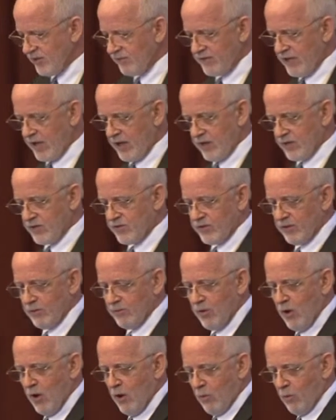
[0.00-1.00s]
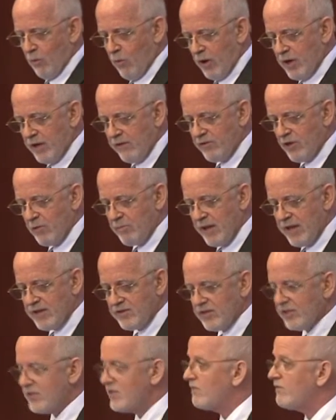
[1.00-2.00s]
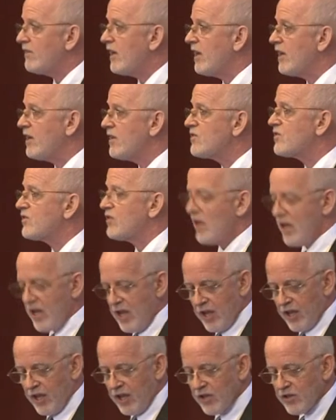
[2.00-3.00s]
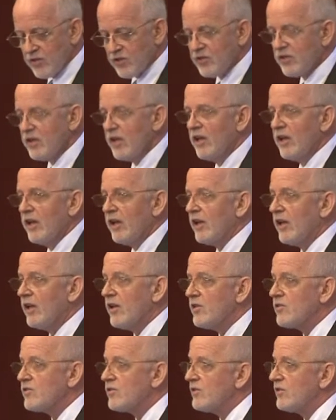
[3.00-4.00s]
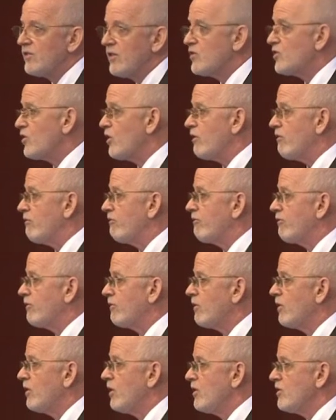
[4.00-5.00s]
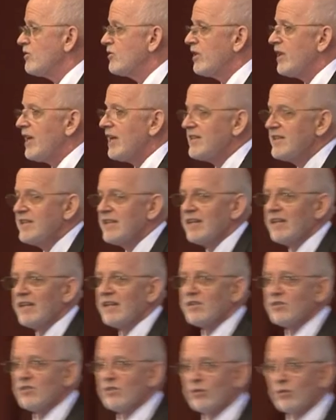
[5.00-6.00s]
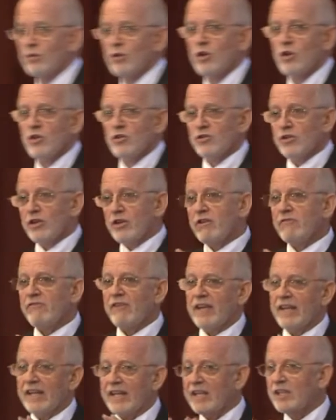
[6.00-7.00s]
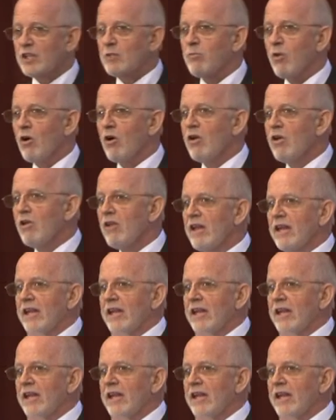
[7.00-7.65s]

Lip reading: of tennis. And one of the basics of tennis is the serve. So the idea is to serve and get the ball